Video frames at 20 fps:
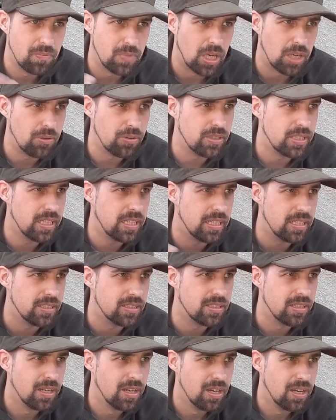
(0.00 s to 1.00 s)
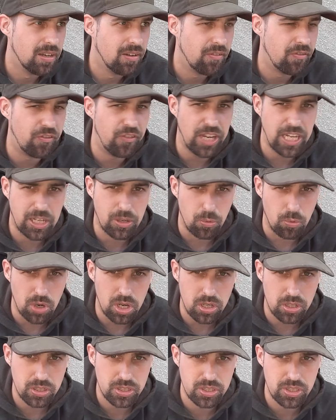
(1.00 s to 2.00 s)
how do you say this fake
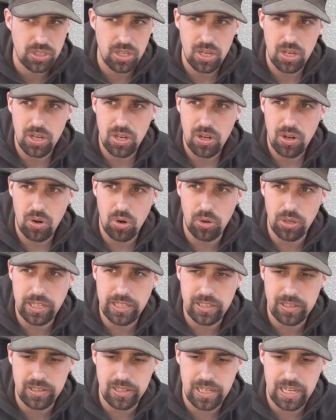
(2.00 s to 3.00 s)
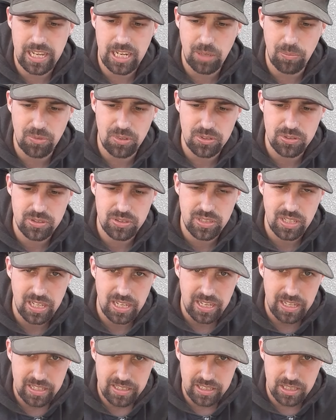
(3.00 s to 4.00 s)
rocks or little animals
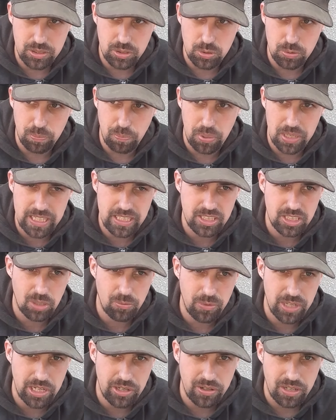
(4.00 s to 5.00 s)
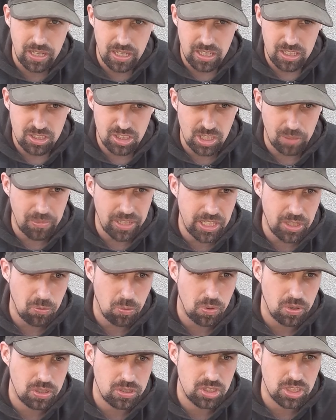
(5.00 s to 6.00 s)
that you place somewhere
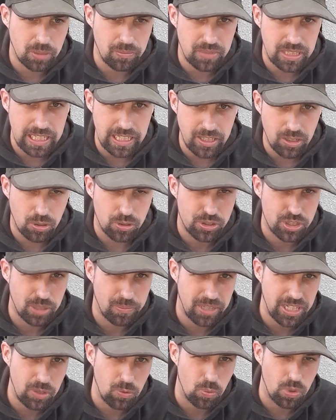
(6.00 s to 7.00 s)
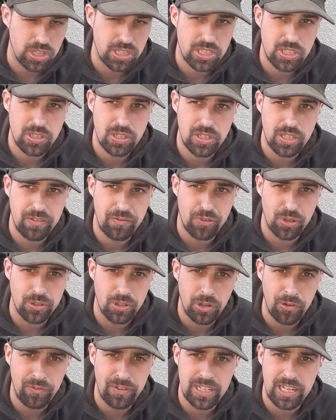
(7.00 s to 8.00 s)
somebody something or somebody walks uh, in front
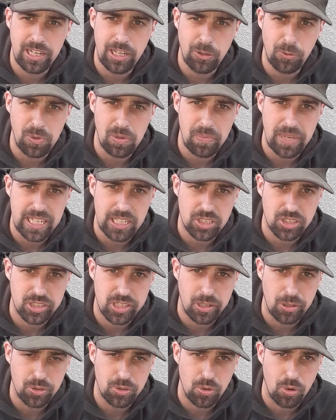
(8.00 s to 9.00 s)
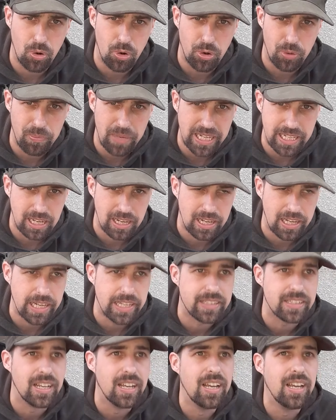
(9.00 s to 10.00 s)
of it and it will make a sound or make a
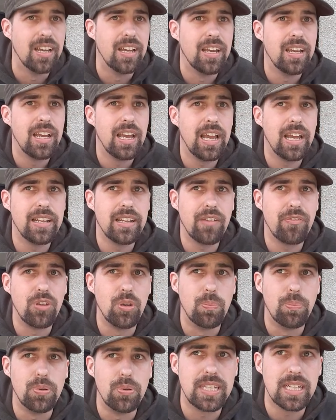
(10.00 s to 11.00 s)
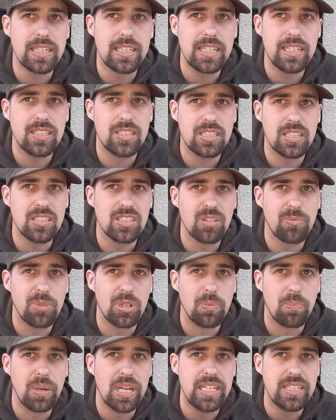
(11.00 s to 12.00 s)
light and if you that in
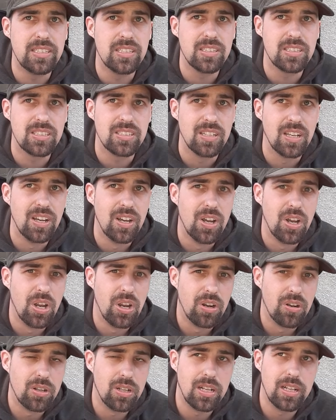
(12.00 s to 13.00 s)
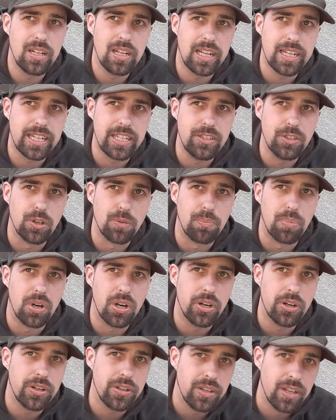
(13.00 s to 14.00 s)
sensible places uh, like in your
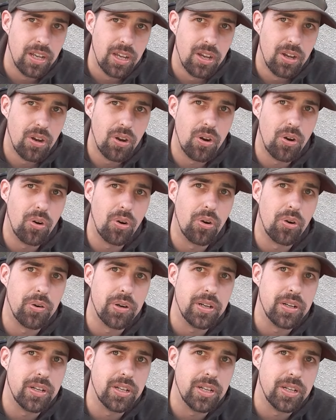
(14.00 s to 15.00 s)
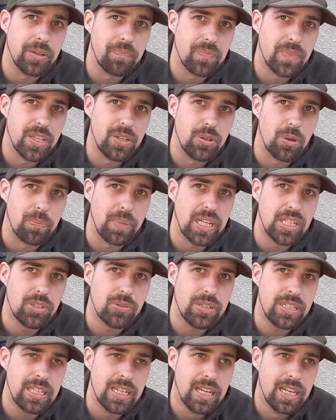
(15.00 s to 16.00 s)
barn or uh, your
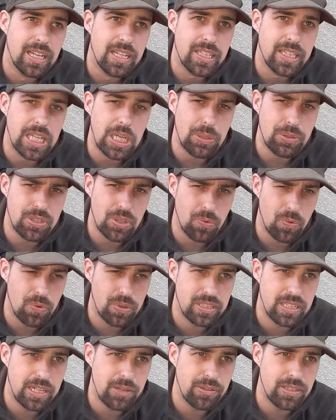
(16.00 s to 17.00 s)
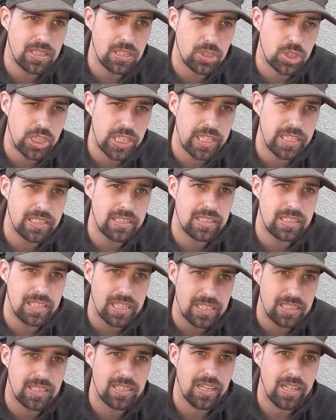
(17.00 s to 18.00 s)
pantry there is a there is a chance
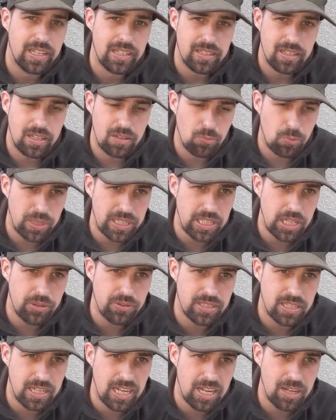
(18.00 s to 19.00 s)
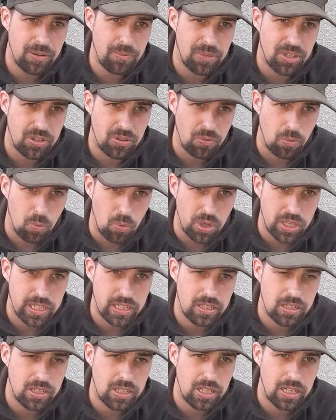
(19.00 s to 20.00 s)
that when there is an animal walk
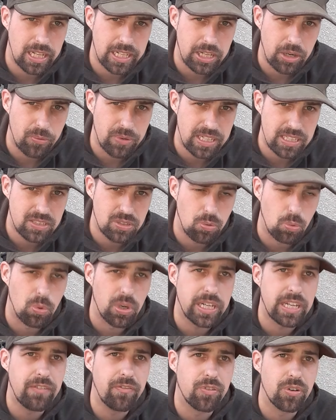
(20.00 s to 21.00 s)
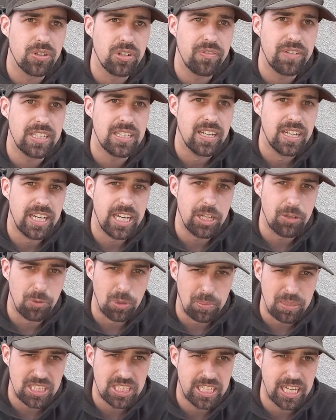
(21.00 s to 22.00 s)
uh, like a rat walk in front of it it
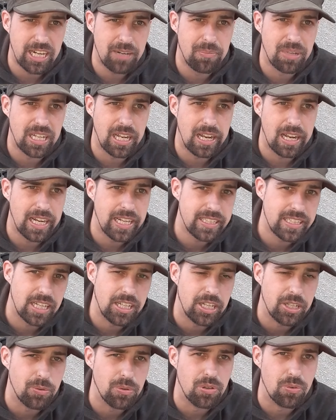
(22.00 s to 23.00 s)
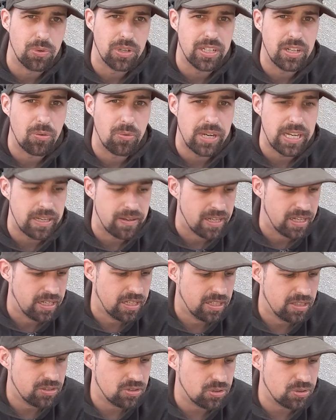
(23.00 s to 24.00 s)
will be scared by the light and it will run away
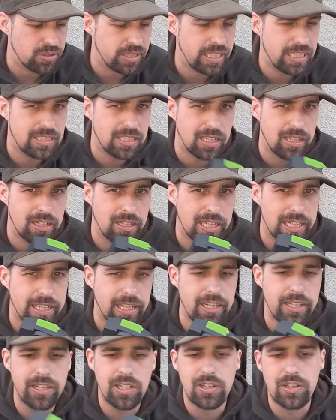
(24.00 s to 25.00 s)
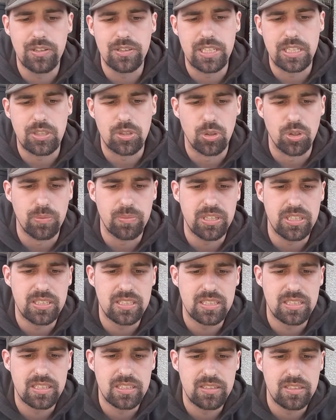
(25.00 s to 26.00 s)
so it's a, like a little
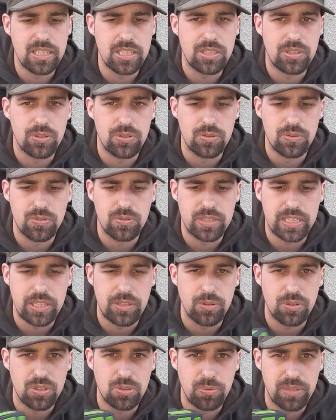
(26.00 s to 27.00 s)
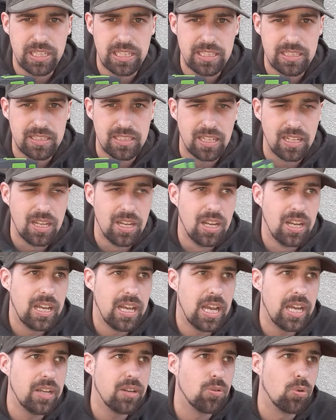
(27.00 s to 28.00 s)
determinant that you can use with this
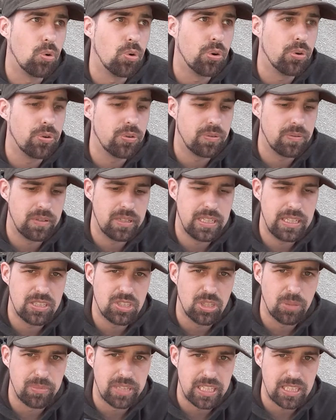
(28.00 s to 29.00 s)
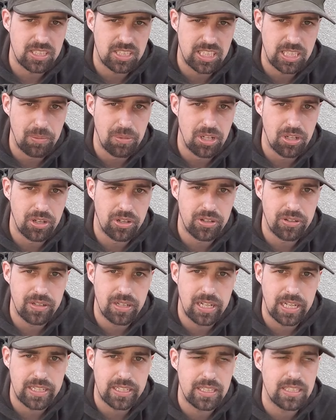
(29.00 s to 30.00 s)
and or something similar
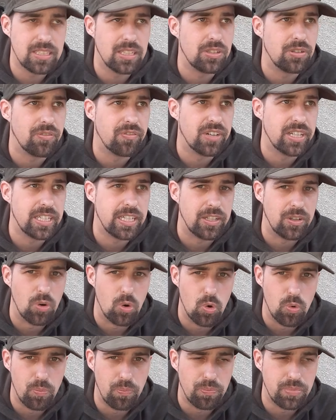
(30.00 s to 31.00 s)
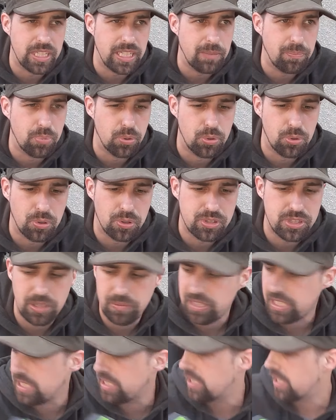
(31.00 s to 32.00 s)
like this that you find in home depot or
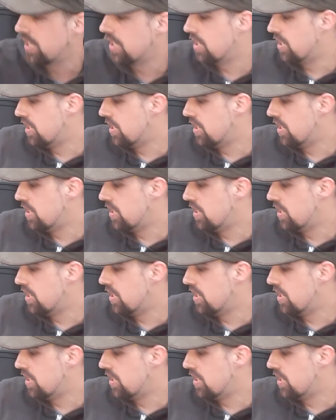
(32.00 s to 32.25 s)
something